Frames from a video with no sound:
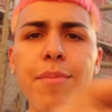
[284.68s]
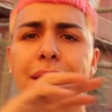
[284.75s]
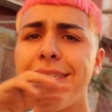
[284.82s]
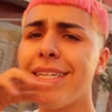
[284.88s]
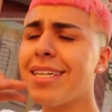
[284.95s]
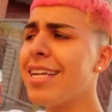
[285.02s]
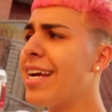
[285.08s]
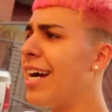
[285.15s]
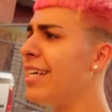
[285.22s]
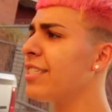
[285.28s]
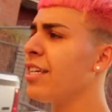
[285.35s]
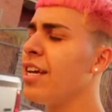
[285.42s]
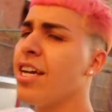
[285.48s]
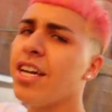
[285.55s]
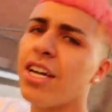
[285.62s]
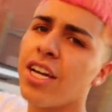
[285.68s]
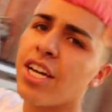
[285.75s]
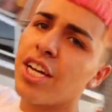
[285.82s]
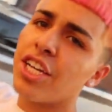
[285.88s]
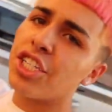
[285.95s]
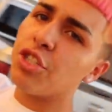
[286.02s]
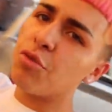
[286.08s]
Basically, guys,
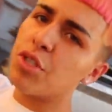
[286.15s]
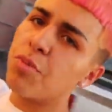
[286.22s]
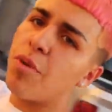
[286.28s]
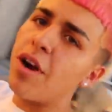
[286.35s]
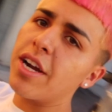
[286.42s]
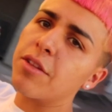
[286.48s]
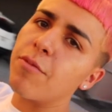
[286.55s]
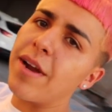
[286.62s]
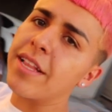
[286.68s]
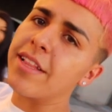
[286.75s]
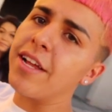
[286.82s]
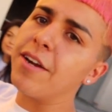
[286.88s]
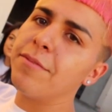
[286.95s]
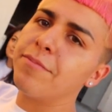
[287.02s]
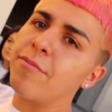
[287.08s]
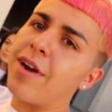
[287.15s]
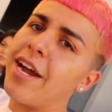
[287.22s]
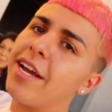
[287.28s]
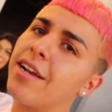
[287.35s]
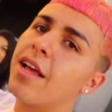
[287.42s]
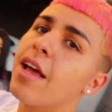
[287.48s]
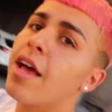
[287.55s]
she was parked right there,
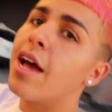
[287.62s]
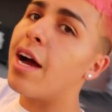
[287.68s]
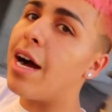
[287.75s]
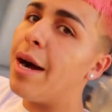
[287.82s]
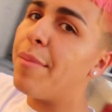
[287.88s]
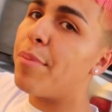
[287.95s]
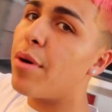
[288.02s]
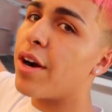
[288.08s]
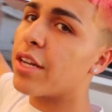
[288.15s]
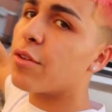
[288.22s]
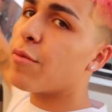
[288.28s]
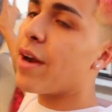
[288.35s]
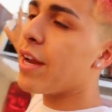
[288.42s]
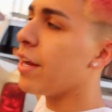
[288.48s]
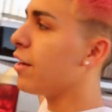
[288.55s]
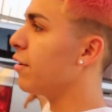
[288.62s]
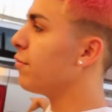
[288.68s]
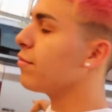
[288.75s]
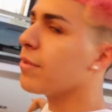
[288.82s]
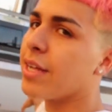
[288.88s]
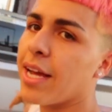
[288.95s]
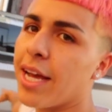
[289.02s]
right? I'm parked right here,
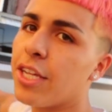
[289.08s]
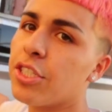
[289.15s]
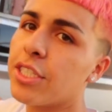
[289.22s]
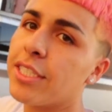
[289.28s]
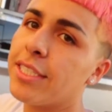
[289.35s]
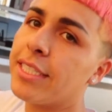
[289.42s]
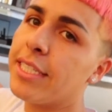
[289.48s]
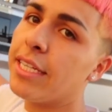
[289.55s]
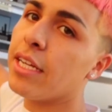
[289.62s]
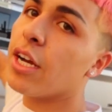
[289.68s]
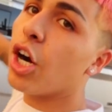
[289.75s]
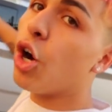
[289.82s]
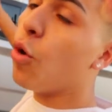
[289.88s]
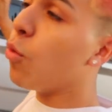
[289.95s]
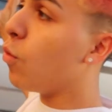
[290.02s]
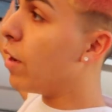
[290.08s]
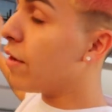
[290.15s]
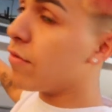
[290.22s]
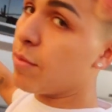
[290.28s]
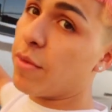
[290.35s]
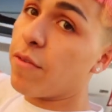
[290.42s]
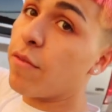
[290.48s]
as you can see, away
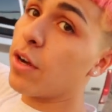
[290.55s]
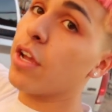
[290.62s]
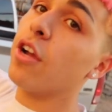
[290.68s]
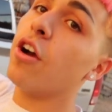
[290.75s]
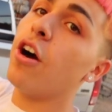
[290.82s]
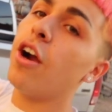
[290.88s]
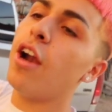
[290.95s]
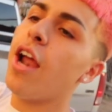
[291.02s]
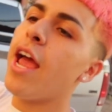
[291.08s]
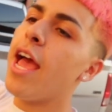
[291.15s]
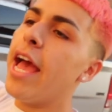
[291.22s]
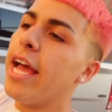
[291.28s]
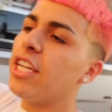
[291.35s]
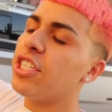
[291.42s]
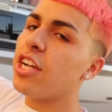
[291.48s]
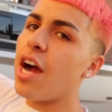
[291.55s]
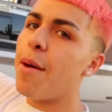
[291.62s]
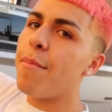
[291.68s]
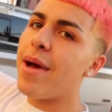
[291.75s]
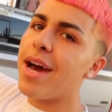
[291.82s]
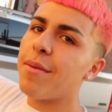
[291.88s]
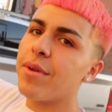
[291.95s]
from her fucking car. And she
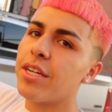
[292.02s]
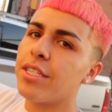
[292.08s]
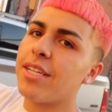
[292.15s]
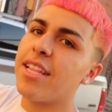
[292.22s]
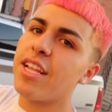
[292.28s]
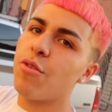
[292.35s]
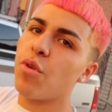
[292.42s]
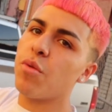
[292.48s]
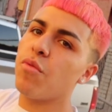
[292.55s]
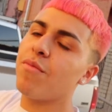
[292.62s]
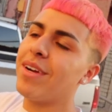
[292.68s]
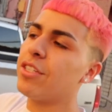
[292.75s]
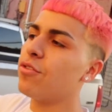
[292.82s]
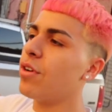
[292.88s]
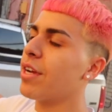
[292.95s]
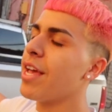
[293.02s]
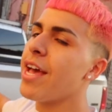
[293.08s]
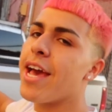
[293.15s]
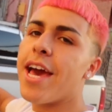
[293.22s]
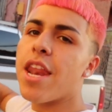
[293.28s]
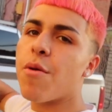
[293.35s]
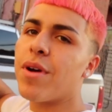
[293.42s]
got mad because I didn't want to move my truck.
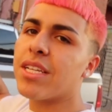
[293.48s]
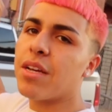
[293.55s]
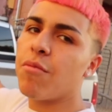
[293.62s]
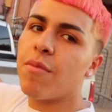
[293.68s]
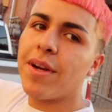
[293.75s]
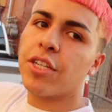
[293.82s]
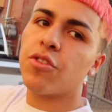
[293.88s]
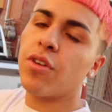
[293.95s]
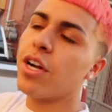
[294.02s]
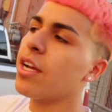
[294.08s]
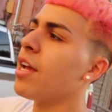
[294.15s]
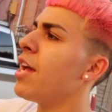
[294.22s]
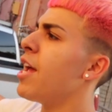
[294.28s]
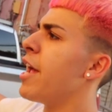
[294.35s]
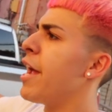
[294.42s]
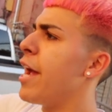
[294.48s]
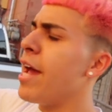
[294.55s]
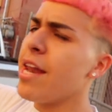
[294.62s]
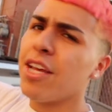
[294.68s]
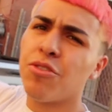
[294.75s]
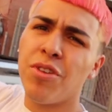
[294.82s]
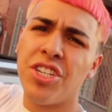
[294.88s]
Anyways, I moved my truck.
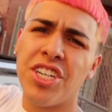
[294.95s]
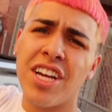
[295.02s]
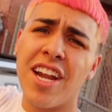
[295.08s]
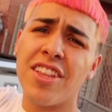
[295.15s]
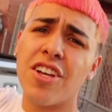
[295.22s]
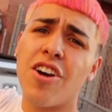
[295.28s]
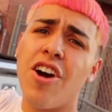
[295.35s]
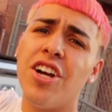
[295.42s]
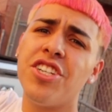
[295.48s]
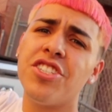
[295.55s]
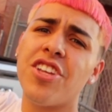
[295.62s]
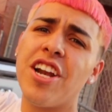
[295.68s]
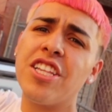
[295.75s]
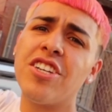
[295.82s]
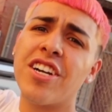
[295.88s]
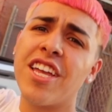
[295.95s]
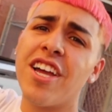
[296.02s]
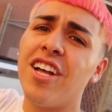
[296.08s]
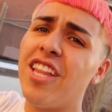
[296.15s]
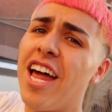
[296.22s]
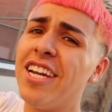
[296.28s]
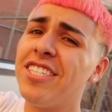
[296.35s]
And as soon as she got out the car, she started
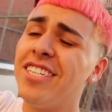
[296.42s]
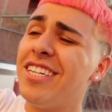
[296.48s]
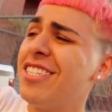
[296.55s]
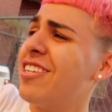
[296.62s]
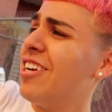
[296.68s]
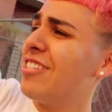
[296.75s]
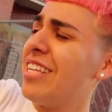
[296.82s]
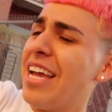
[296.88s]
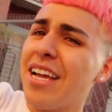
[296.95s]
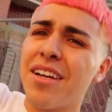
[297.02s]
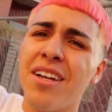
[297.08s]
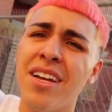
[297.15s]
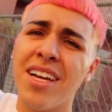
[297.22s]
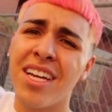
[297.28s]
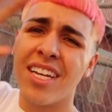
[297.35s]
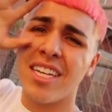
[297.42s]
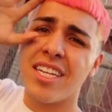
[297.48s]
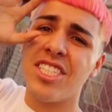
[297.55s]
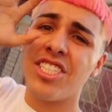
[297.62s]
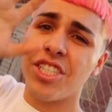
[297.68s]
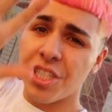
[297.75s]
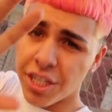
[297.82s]
tucking a lot of shit. So I was like,
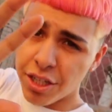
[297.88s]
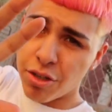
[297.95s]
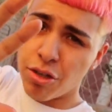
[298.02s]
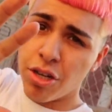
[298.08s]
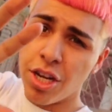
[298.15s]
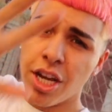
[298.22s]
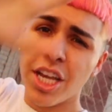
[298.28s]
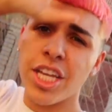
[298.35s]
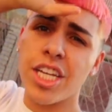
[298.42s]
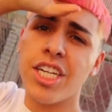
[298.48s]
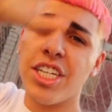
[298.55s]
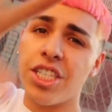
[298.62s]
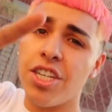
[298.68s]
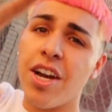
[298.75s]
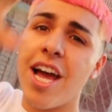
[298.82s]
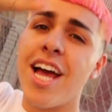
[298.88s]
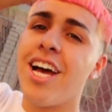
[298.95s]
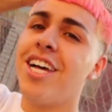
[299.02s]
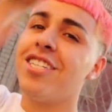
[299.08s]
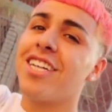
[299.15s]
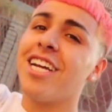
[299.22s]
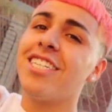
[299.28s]
chill, you know, chill.
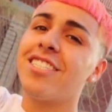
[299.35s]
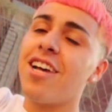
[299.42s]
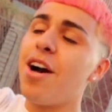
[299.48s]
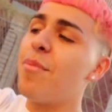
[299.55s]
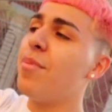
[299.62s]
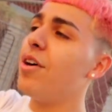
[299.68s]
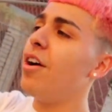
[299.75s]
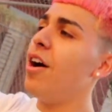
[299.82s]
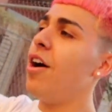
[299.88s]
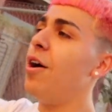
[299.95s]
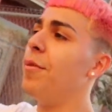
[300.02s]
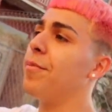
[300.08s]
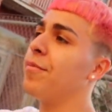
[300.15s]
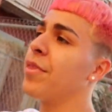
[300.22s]
As you guys saw, but um,